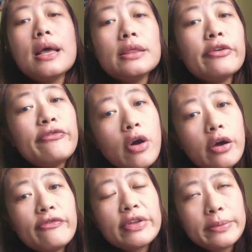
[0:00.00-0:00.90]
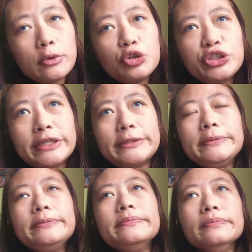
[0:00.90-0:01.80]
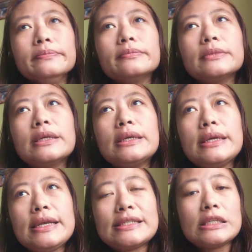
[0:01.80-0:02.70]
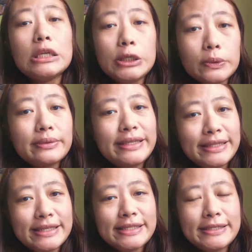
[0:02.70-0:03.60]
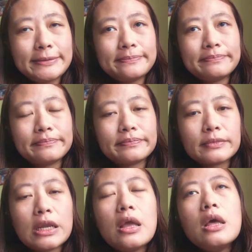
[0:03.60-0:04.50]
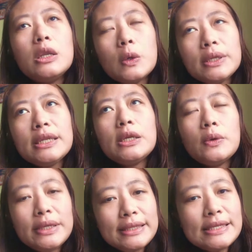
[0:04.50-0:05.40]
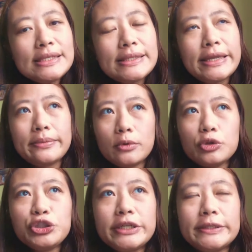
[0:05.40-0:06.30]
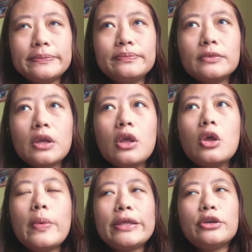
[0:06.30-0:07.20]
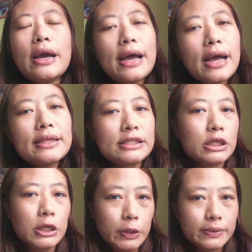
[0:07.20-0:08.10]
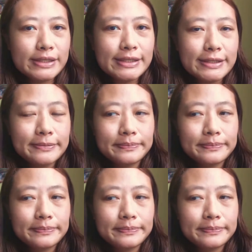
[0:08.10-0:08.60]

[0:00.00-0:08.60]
The fourth emotion is loneliness. Lon loneliness is the emotion when your heart is closed